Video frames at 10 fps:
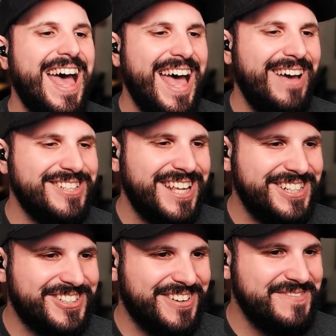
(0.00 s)
Is that a
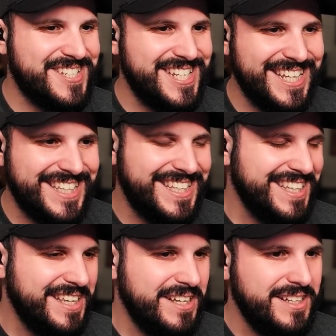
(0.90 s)
drumstick?
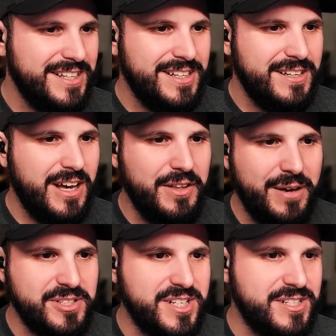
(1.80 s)
Oh, that
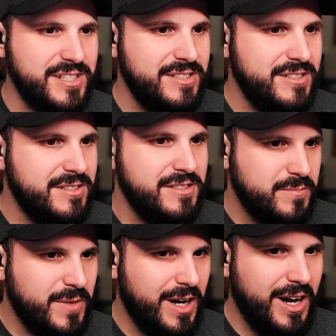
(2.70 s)
was easy.
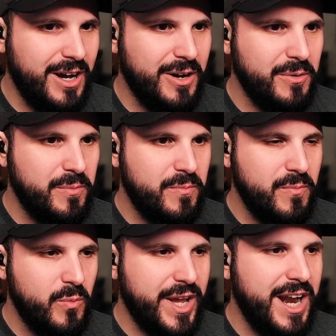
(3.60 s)
Oh!
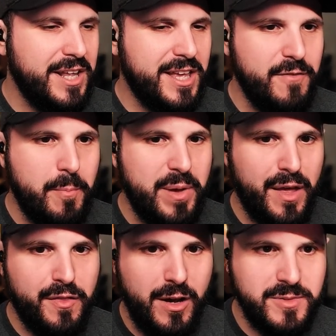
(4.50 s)
We gotta give a big
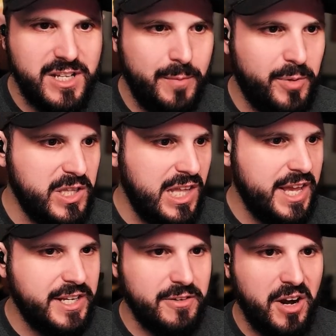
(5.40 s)
thumbs up on
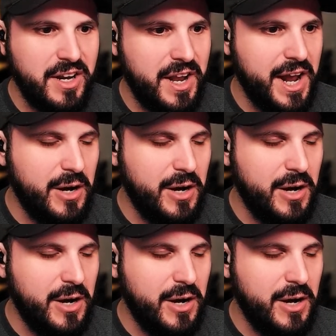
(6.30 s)
lighting right now.